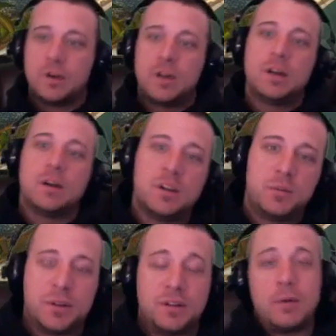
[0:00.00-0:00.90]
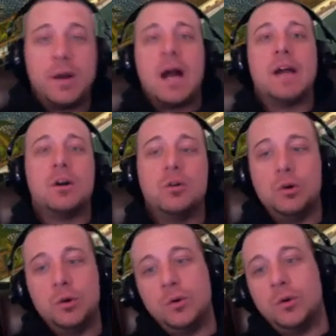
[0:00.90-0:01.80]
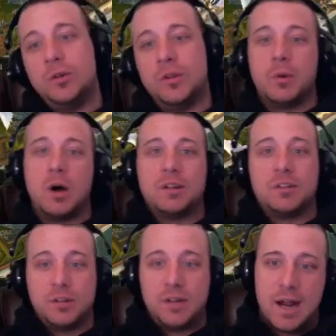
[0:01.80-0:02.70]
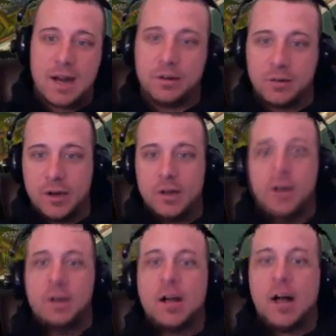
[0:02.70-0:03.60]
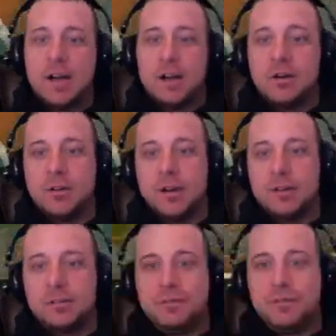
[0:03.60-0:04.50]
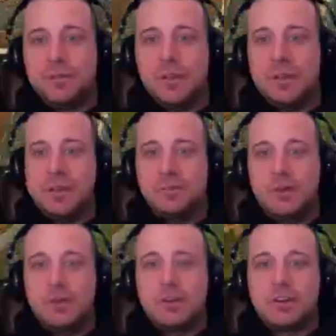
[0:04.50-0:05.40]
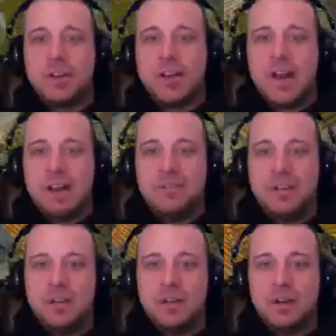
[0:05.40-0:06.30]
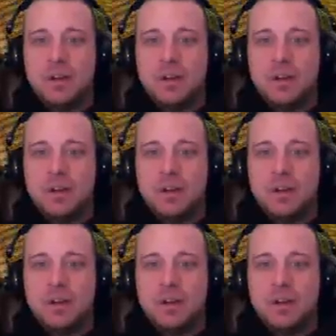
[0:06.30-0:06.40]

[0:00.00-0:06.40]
here is because that way I know who the boss is attacking, right? I know that if it's pretty much like having